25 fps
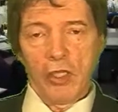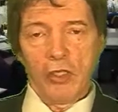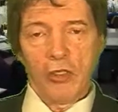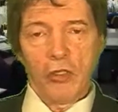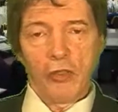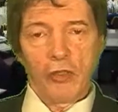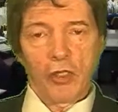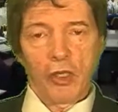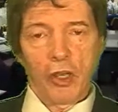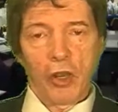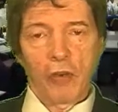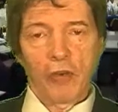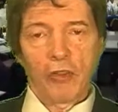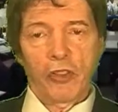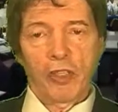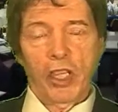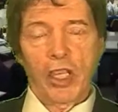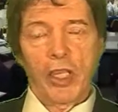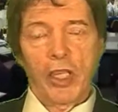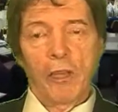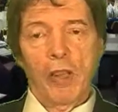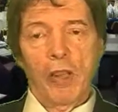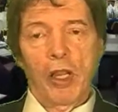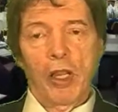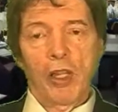You can always
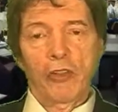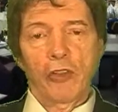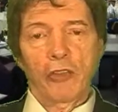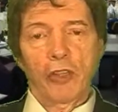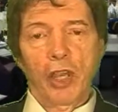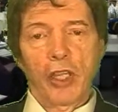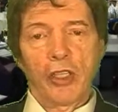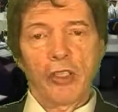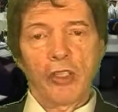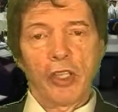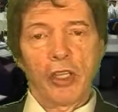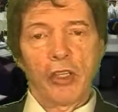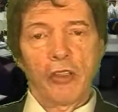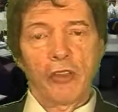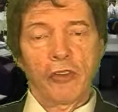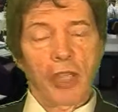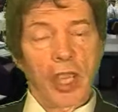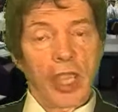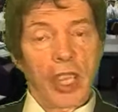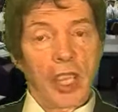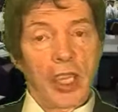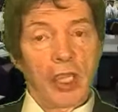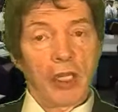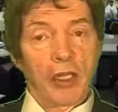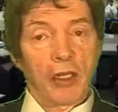email us ideas
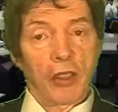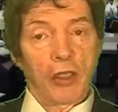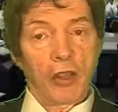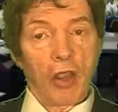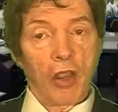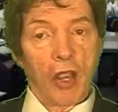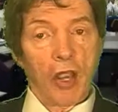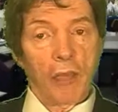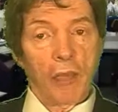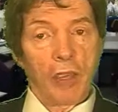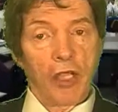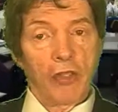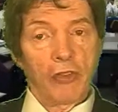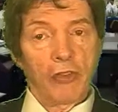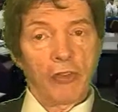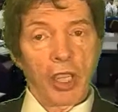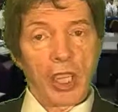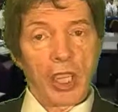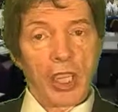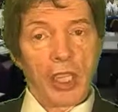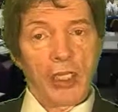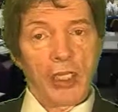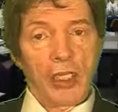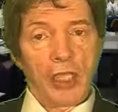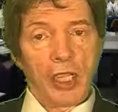and comments,
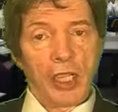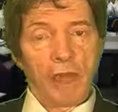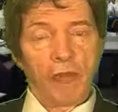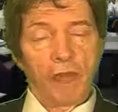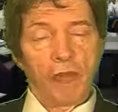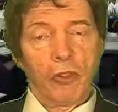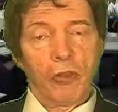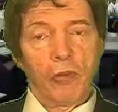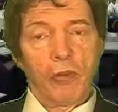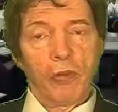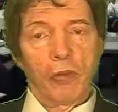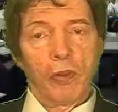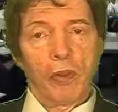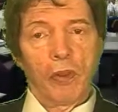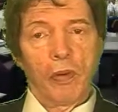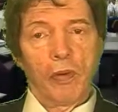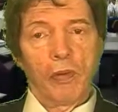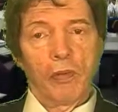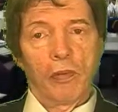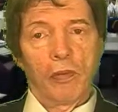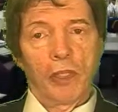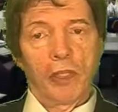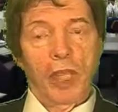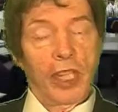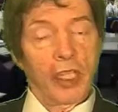and if you
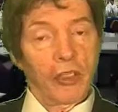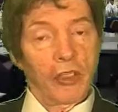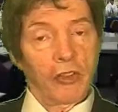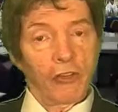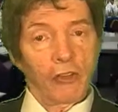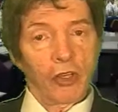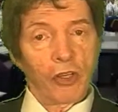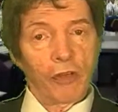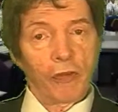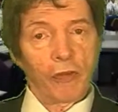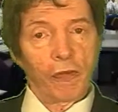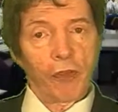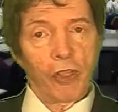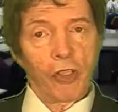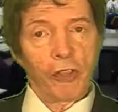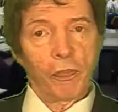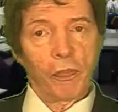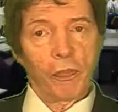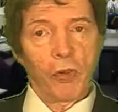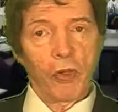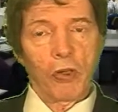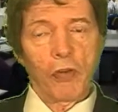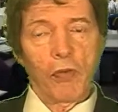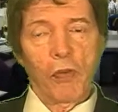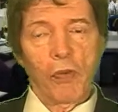like us on
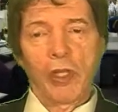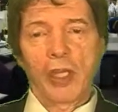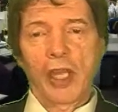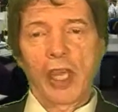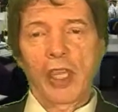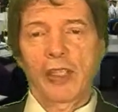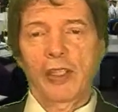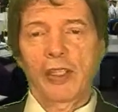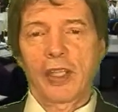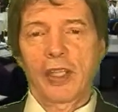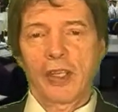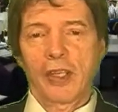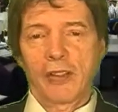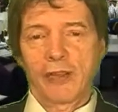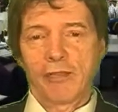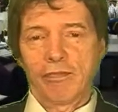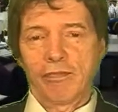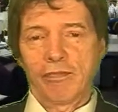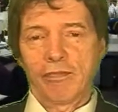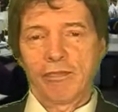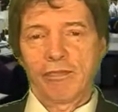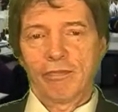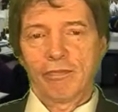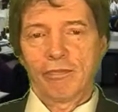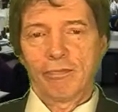Facebook, we like that.
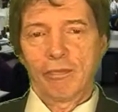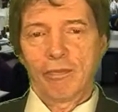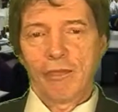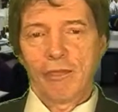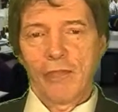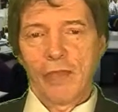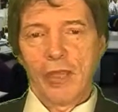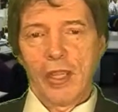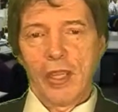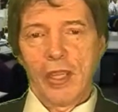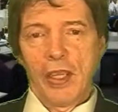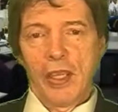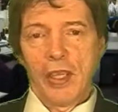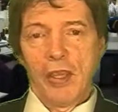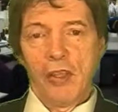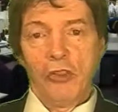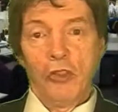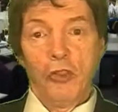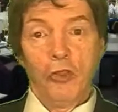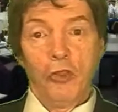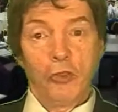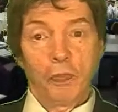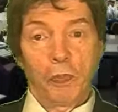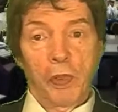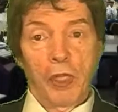
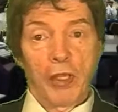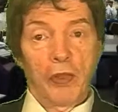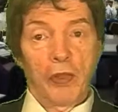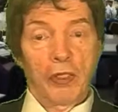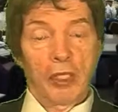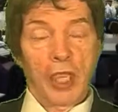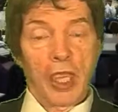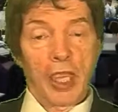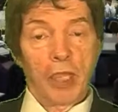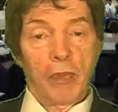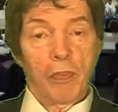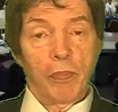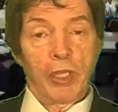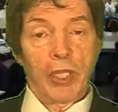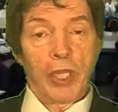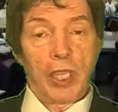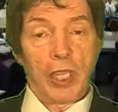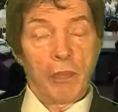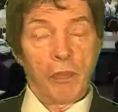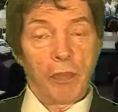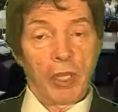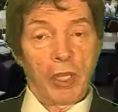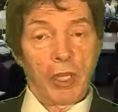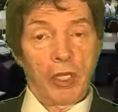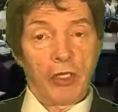News Player can be
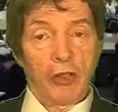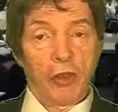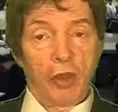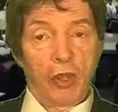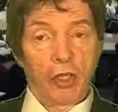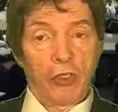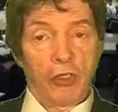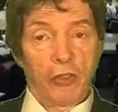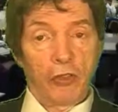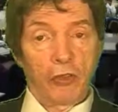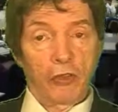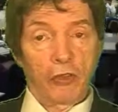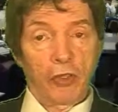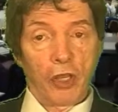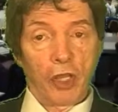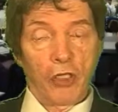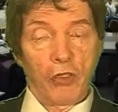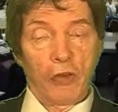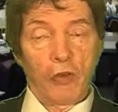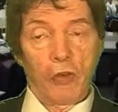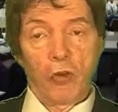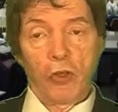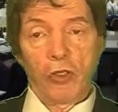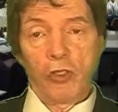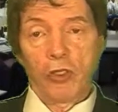embedded on your site,
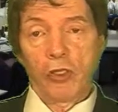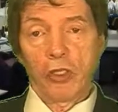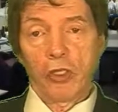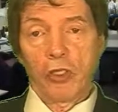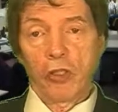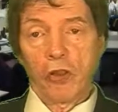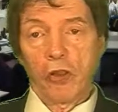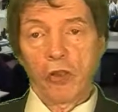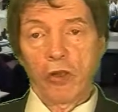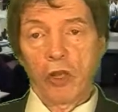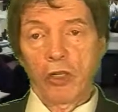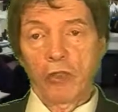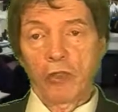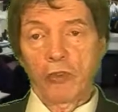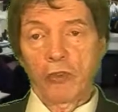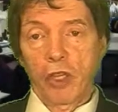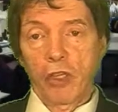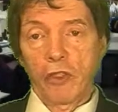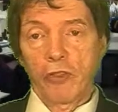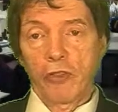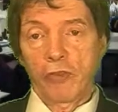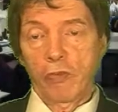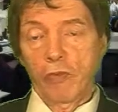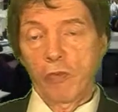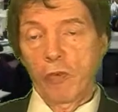or you can go to our
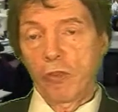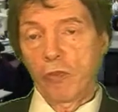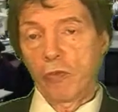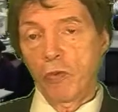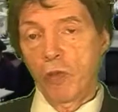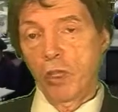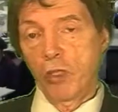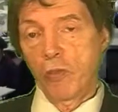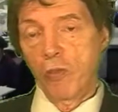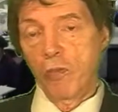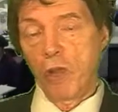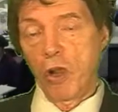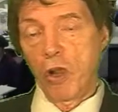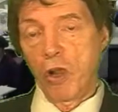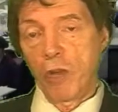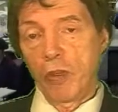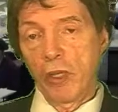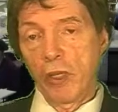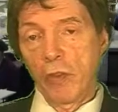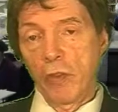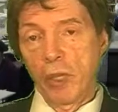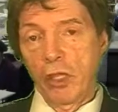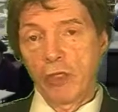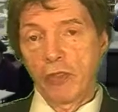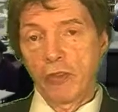sites, which we
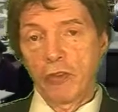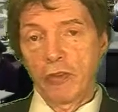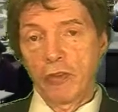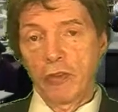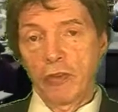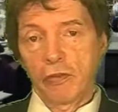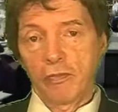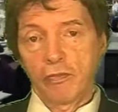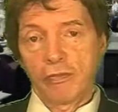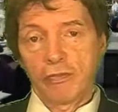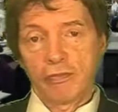already mentioned.